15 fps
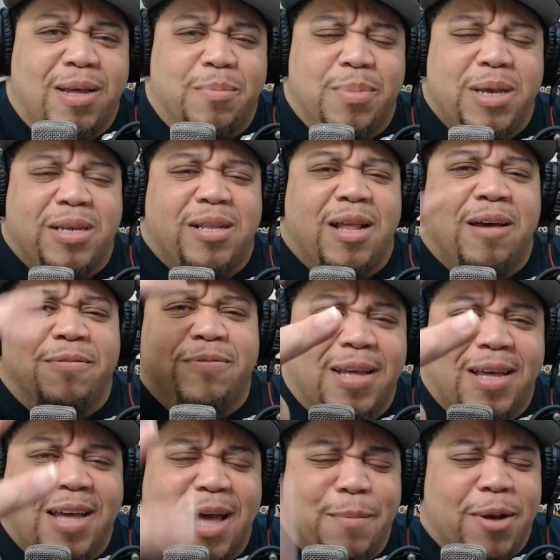peace love
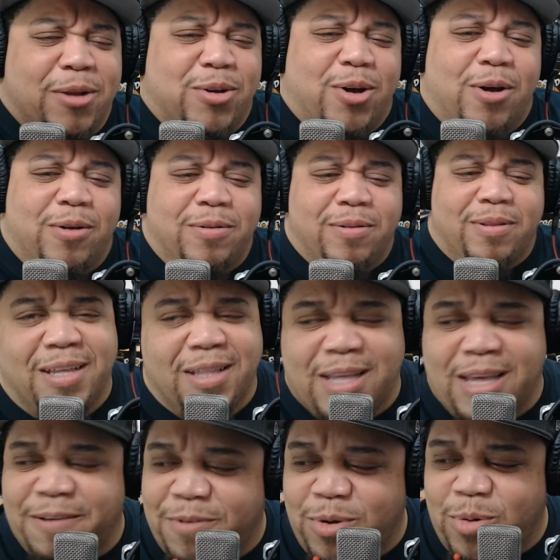i'm out y'all
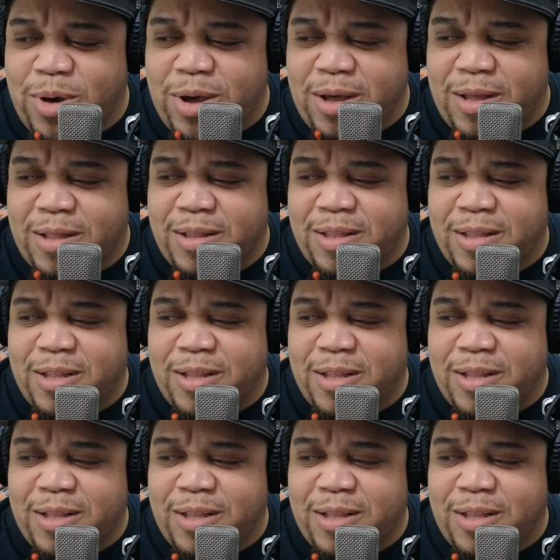if you uh,